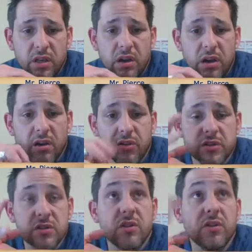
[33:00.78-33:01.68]
can call
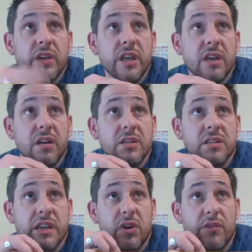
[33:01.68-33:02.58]
the school here at
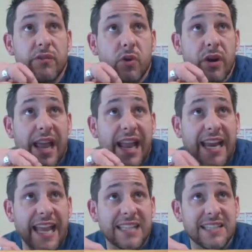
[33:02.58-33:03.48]

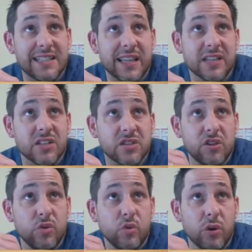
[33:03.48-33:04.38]

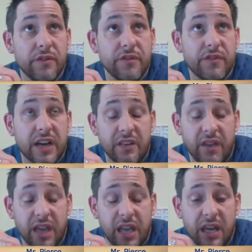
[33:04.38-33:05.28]

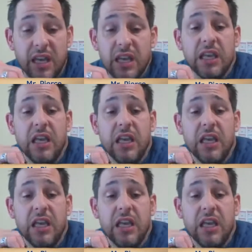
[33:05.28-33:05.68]
704-886-2158.